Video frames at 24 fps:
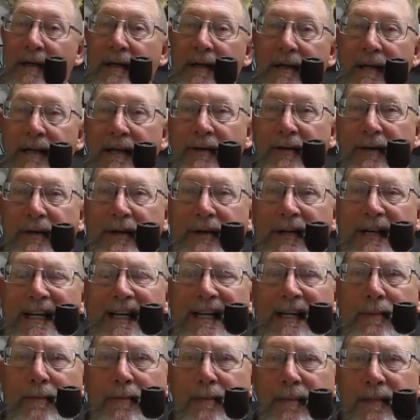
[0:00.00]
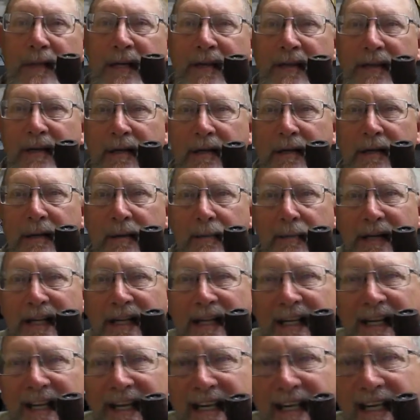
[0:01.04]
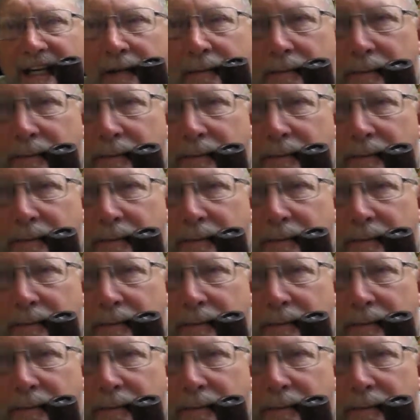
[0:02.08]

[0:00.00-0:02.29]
give it a shot. I think you might like it.